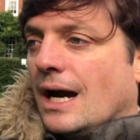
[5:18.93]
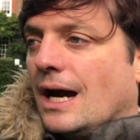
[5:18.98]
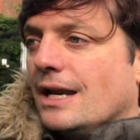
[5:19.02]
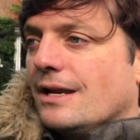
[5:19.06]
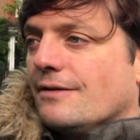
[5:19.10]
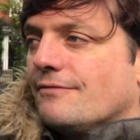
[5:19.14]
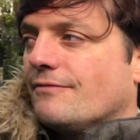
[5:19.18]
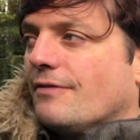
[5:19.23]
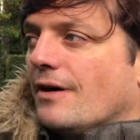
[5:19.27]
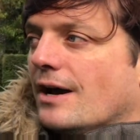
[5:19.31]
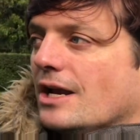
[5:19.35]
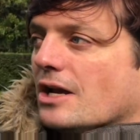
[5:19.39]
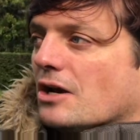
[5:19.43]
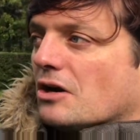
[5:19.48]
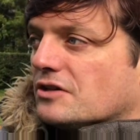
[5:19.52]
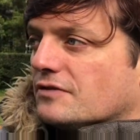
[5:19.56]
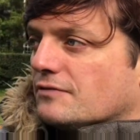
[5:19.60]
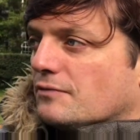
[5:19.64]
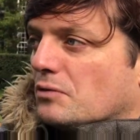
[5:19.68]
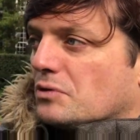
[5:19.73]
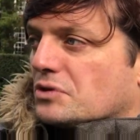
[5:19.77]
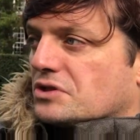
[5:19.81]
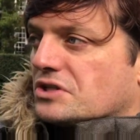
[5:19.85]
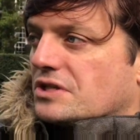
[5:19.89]
And he finally got
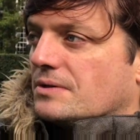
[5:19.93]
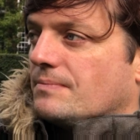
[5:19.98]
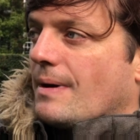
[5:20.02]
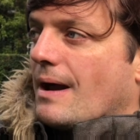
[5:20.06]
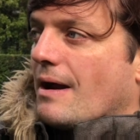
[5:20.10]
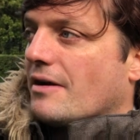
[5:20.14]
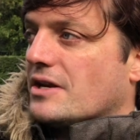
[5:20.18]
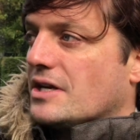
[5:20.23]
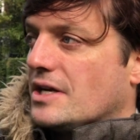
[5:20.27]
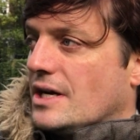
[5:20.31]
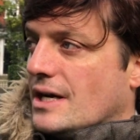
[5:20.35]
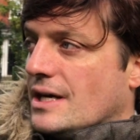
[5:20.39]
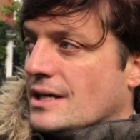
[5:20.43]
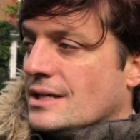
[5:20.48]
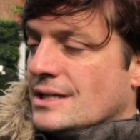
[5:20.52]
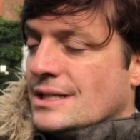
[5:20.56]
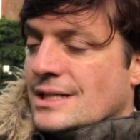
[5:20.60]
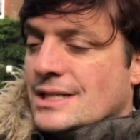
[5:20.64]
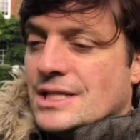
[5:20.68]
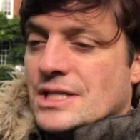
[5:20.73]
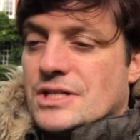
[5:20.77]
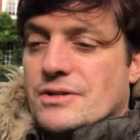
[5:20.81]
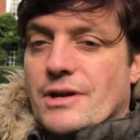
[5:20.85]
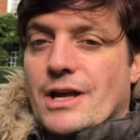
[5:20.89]
divorced and married her.
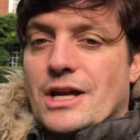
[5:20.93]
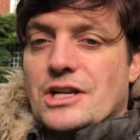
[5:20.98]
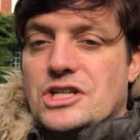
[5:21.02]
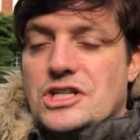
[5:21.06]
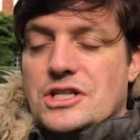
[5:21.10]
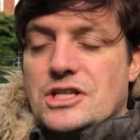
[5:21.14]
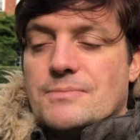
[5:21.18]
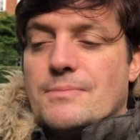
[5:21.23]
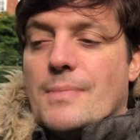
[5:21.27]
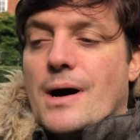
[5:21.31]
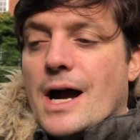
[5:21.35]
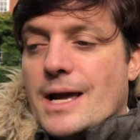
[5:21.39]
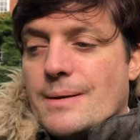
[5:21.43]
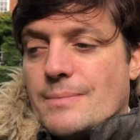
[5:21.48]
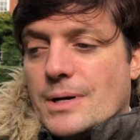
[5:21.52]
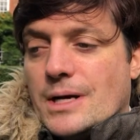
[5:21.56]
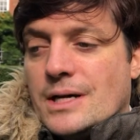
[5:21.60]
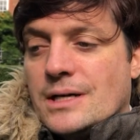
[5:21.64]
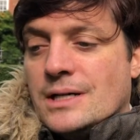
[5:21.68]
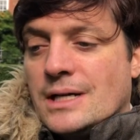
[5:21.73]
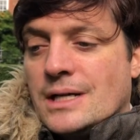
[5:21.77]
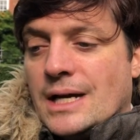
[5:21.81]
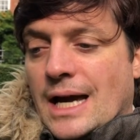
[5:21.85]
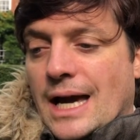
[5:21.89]
So he had
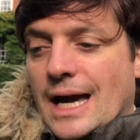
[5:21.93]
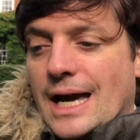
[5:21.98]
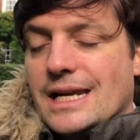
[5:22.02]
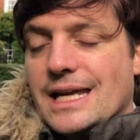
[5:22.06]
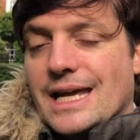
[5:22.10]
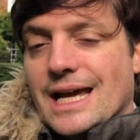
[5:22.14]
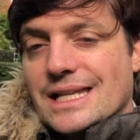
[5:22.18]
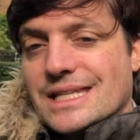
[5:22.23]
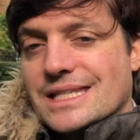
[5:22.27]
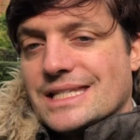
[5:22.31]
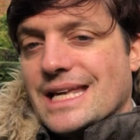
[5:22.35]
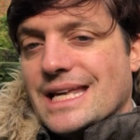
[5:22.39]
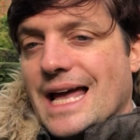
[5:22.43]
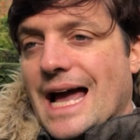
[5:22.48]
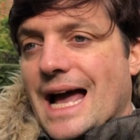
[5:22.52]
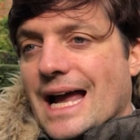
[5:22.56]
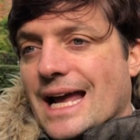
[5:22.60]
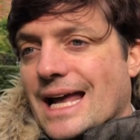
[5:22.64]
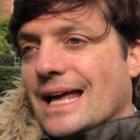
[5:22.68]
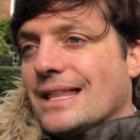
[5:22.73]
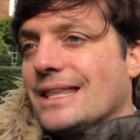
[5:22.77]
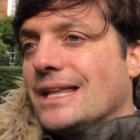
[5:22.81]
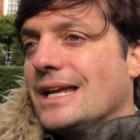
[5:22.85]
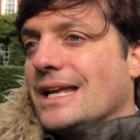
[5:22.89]
Jemima, and he had
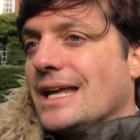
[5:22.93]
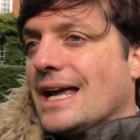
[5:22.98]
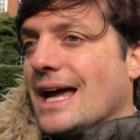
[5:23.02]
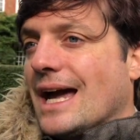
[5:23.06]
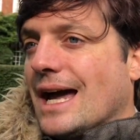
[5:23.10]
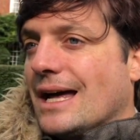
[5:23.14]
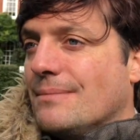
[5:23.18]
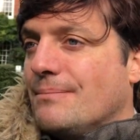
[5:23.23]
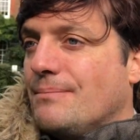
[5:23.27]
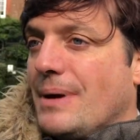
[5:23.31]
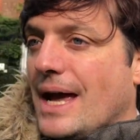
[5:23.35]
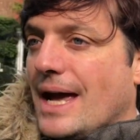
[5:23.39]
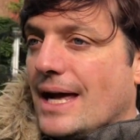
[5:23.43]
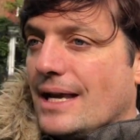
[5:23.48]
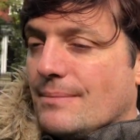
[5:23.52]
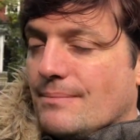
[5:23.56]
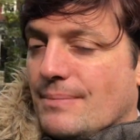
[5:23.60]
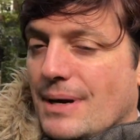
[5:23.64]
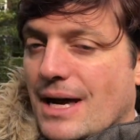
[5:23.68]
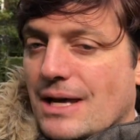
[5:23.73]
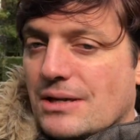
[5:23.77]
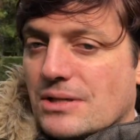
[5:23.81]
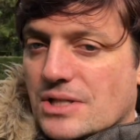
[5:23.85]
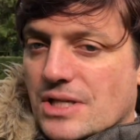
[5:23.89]
Zach, and then he had Ben.
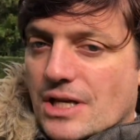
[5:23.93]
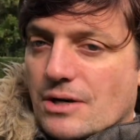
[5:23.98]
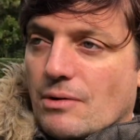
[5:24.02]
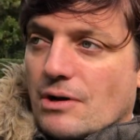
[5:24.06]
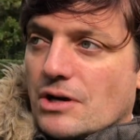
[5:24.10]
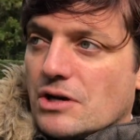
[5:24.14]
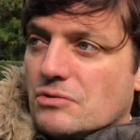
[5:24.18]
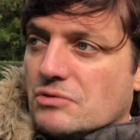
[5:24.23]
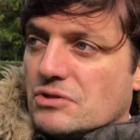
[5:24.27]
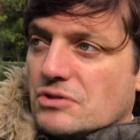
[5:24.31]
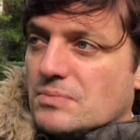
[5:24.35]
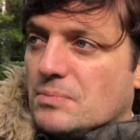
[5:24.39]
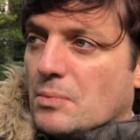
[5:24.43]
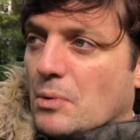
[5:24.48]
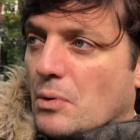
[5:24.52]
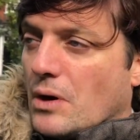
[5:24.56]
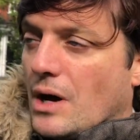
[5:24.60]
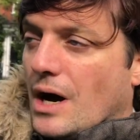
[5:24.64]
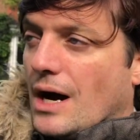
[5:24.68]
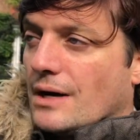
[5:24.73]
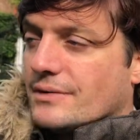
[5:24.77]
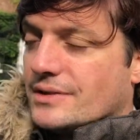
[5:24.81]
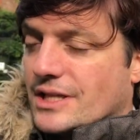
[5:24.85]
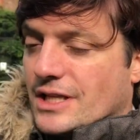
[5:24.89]
Ben is the only one who was
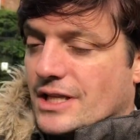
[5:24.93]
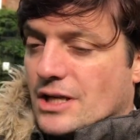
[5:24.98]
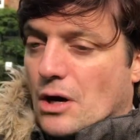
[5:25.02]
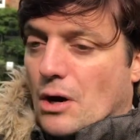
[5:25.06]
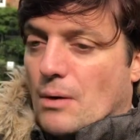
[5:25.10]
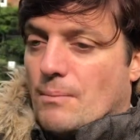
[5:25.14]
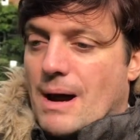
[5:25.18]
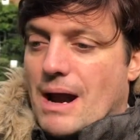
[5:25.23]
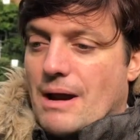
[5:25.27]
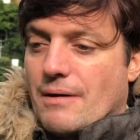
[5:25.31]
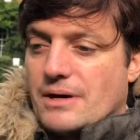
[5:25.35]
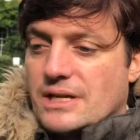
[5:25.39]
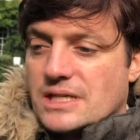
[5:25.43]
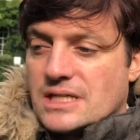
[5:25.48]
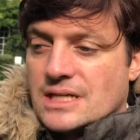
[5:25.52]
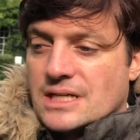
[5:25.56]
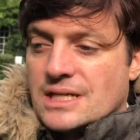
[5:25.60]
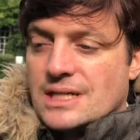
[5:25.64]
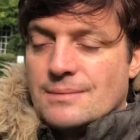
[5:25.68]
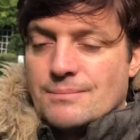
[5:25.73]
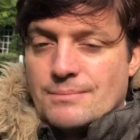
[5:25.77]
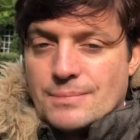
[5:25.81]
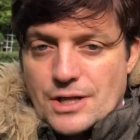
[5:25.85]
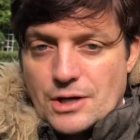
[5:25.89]
born after they got married.
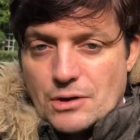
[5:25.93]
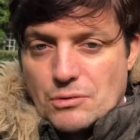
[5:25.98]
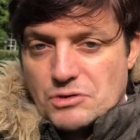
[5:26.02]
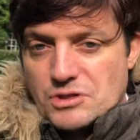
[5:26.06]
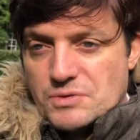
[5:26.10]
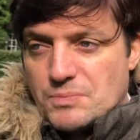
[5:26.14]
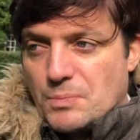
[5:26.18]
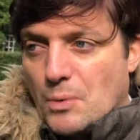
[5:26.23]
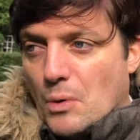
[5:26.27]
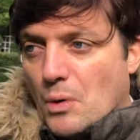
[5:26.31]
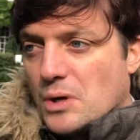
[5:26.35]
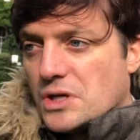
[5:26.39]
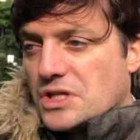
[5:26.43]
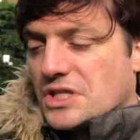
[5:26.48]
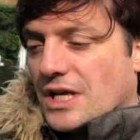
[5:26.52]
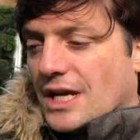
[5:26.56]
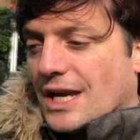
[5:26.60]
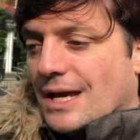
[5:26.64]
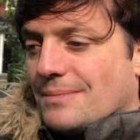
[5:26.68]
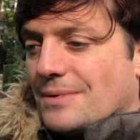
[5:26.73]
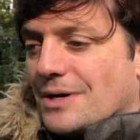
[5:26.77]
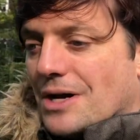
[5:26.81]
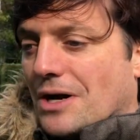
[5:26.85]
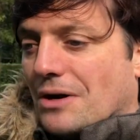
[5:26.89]
But they always bore his
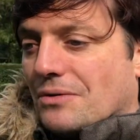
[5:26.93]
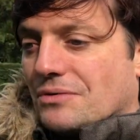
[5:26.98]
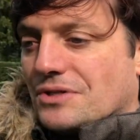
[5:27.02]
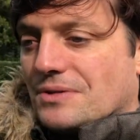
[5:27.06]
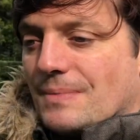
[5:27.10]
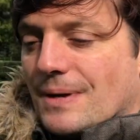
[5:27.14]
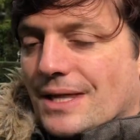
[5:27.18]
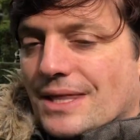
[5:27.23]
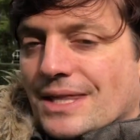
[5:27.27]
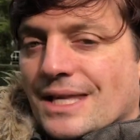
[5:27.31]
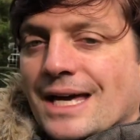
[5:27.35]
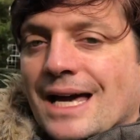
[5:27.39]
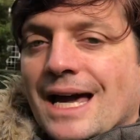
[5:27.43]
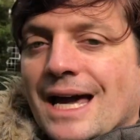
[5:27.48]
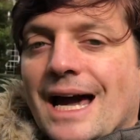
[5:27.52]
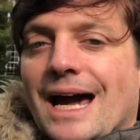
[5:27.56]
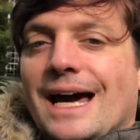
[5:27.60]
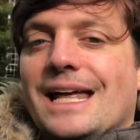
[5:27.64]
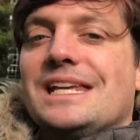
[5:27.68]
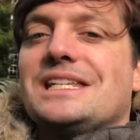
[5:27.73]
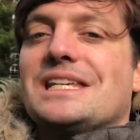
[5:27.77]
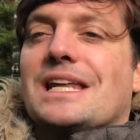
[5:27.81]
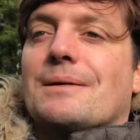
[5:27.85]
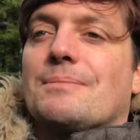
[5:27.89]
surname Goldsmith.
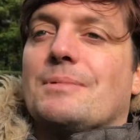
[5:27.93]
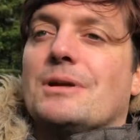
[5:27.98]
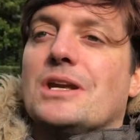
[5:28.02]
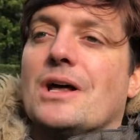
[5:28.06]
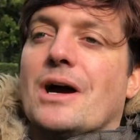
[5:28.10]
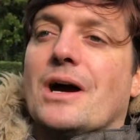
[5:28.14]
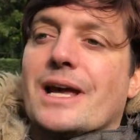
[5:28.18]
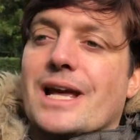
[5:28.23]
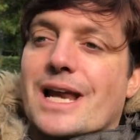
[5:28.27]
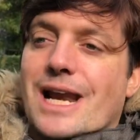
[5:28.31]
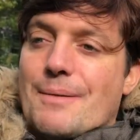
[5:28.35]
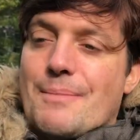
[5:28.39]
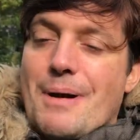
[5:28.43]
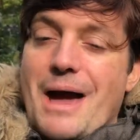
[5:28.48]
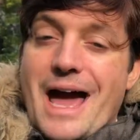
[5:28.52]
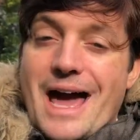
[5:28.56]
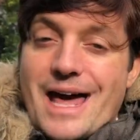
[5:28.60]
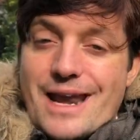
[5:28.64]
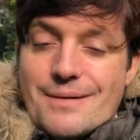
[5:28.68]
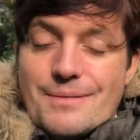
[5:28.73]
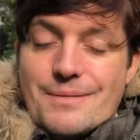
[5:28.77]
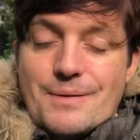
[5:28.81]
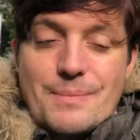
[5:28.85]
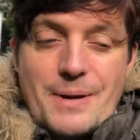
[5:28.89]
And he set up a nightclub,
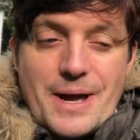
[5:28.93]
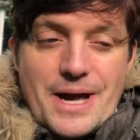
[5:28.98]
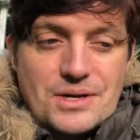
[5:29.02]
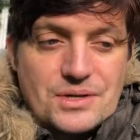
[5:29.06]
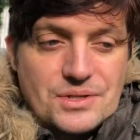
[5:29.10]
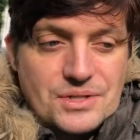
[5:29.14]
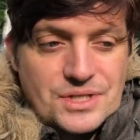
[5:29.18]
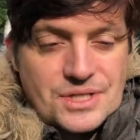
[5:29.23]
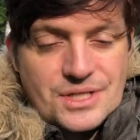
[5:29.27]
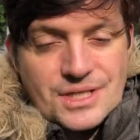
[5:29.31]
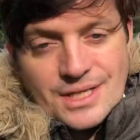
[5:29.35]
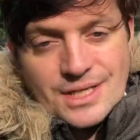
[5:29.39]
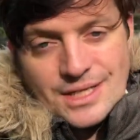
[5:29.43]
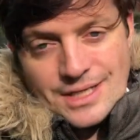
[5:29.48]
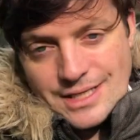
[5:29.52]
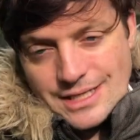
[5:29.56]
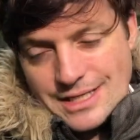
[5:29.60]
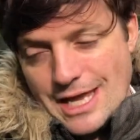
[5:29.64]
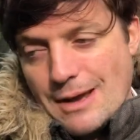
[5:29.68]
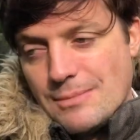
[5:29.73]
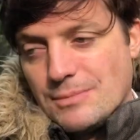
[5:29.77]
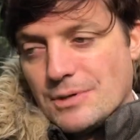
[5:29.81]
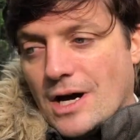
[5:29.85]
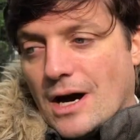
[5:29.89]
Annabelle's,
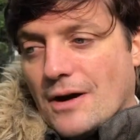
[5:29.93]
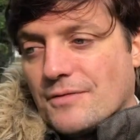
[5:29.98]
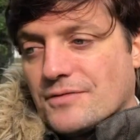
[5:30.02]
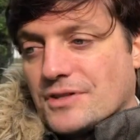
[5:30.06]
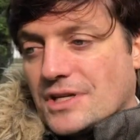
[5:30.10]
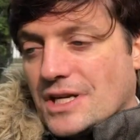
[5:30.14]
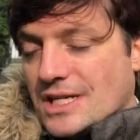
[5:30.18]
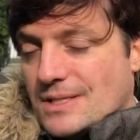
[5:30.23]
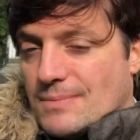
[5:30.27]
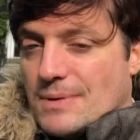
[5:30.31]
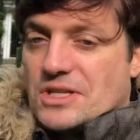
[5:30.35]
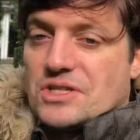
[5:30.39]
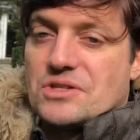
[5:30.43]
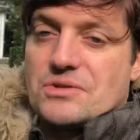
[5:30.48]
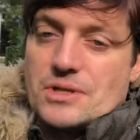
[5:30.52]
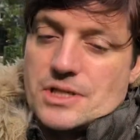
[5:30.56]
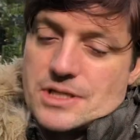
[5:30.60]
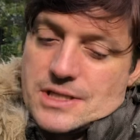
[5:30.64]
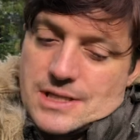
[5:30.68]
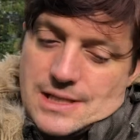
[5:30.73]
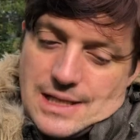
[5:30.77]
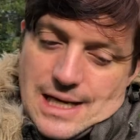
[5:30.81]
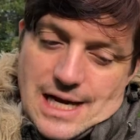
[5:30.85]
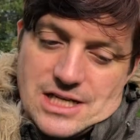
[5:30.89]
named after his
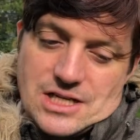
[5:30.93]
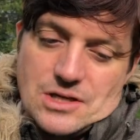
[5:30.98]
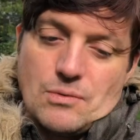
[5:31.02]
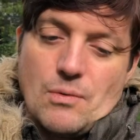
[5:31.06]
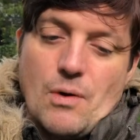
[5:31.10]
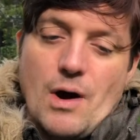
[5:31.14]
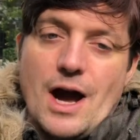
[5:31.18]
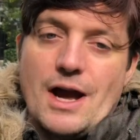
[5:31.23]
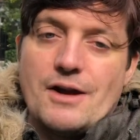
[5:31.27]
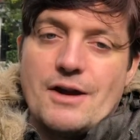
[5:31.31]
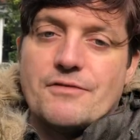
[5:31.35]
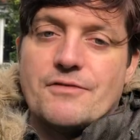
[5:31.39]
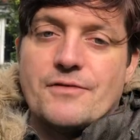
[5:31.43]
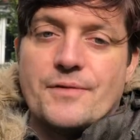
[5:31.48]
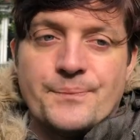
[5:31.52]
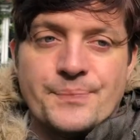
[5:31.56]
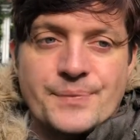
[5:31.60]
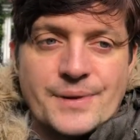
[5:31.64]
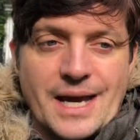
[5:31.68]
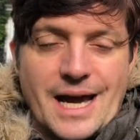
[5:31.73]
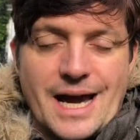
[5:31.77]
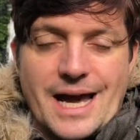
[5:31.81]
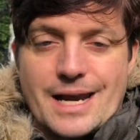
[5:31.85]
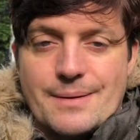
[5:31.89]
mistress, later wife,
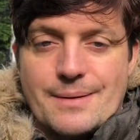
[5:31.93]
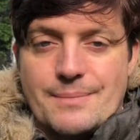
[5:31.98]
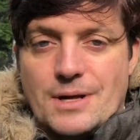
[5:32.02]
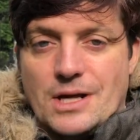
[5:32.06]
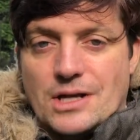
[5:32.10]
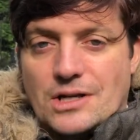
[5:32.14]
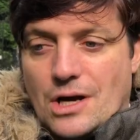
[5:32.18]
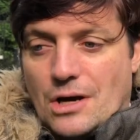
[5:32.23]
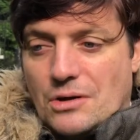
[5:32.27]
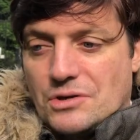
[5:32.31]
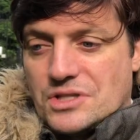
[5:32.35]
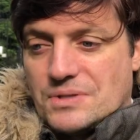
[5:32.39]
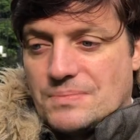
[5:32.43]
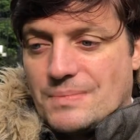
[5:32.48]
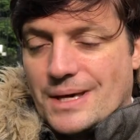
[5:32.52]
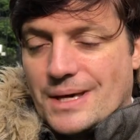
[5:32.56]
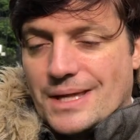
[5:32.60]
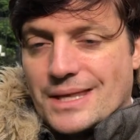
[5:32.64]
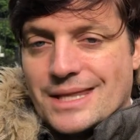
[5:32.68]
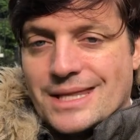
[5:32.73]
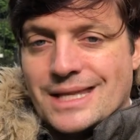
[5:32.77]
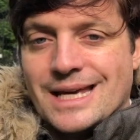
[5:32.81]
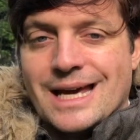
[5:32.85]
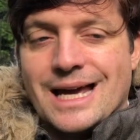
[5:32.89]
Anabel
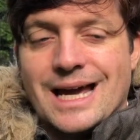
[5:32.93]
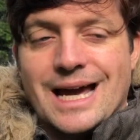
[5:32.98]
Goldsmith.